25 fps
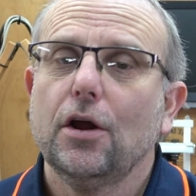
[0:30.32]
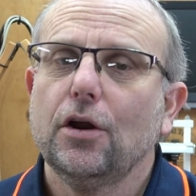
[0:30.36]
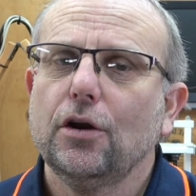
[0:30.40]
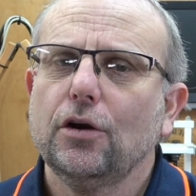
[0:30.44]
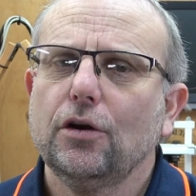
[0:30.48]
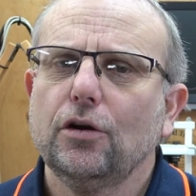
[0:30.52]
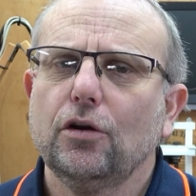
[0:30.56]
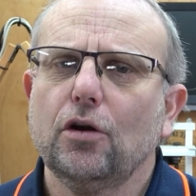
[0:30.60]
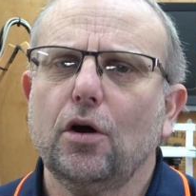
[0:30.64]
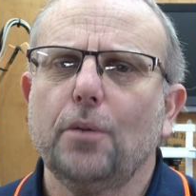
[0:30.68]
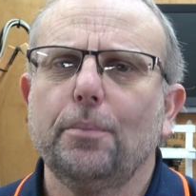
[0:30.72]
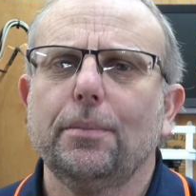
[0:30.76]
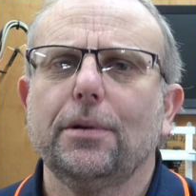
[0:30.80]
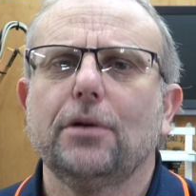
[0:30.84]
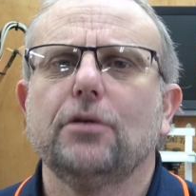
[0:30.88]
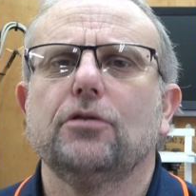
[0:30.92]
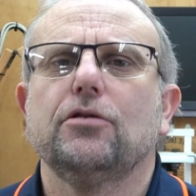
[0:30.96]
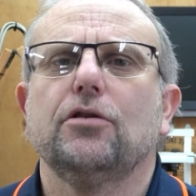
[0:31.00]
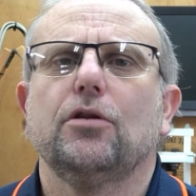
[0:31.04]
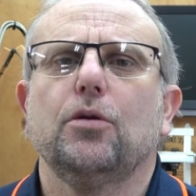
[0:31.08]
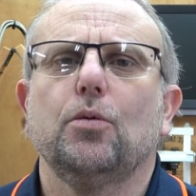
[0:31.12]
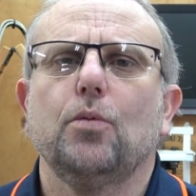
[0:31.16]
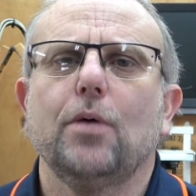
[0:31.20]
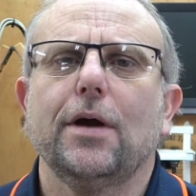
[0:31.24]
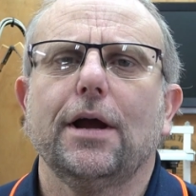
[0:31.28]
Not because
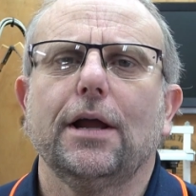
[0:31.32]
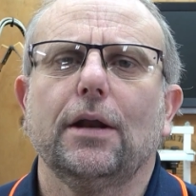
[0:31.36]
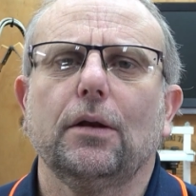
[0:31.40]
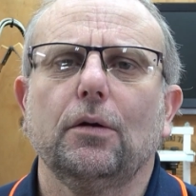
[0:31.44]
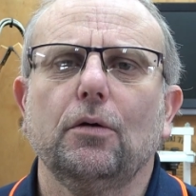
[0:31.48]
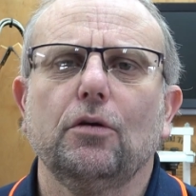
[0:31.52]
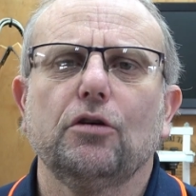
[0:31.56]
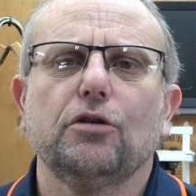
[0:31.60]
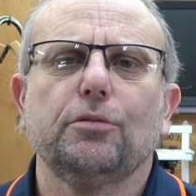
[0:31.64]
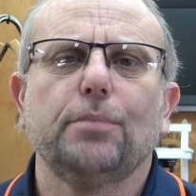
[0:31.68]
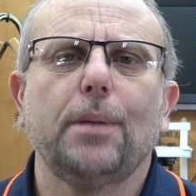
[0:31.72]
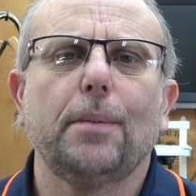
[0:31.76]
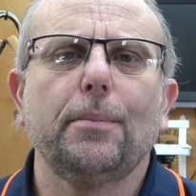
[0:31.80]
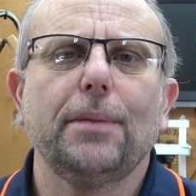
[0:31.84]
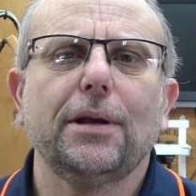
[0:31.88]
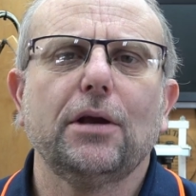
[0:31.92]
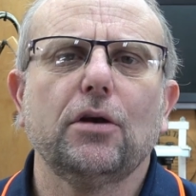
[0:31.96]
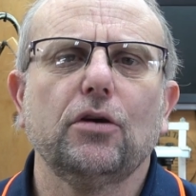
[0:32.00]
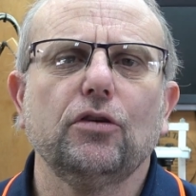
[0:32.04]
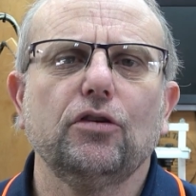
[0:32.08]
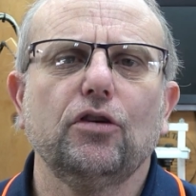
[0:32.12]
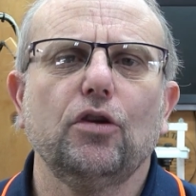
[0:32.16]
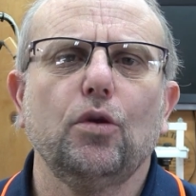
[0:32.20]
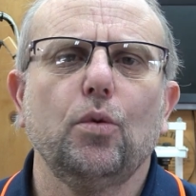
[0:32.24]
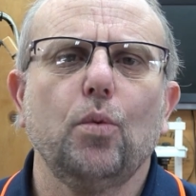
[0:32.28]
of the way it looks, but
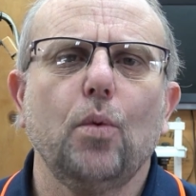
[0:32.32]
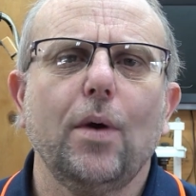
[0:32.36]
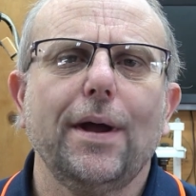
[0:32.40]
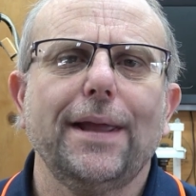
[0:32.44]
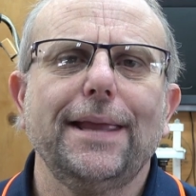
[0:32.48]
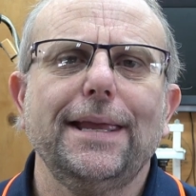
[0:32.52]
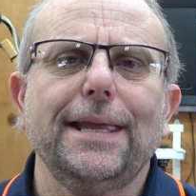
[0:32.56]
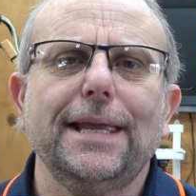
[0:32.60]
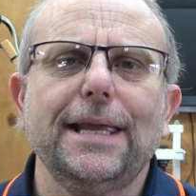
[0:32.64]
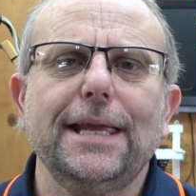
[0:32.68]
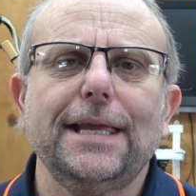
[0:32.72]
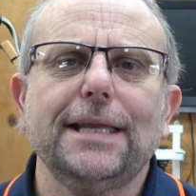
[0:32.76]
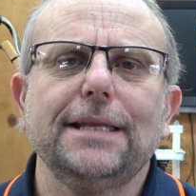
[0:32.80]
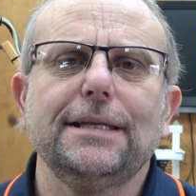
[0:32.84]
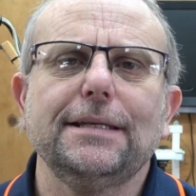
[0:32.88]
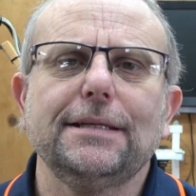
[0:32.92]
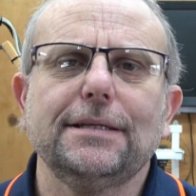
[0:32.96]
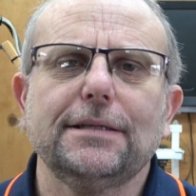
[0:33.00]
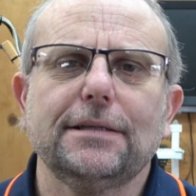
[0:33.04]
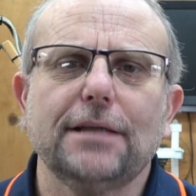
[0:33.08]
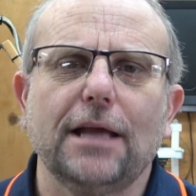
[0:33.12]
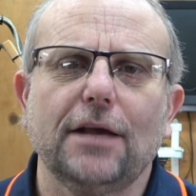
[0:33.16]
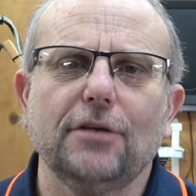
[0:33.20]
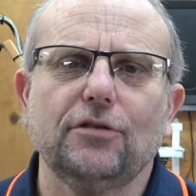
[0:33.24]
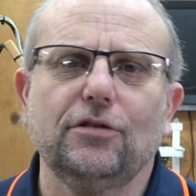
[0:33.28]
because of the way
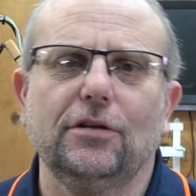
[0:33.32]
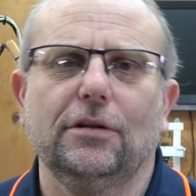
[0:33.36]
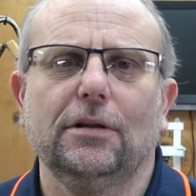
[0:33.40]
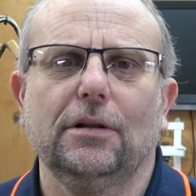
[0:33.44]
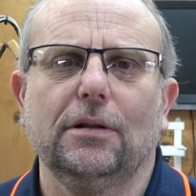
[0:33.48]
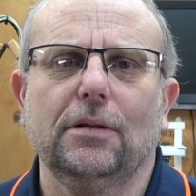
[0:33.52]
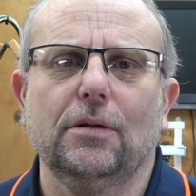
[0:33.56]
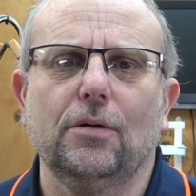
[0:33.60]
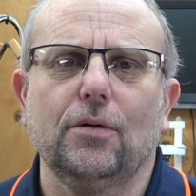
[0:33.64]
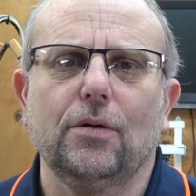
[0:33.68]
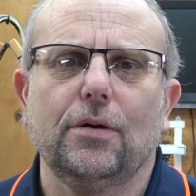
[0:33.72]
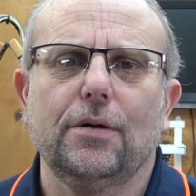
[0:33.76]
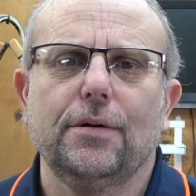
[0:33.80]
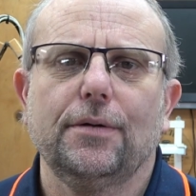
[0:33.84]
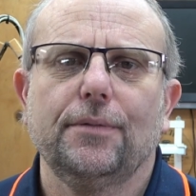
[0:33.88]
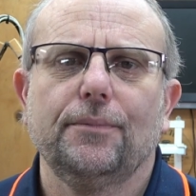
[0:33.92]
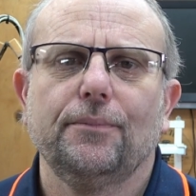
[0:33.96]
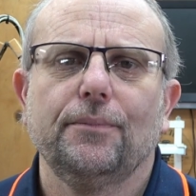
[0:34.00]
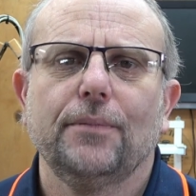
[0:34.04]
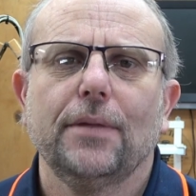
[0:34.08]
it doesn't look.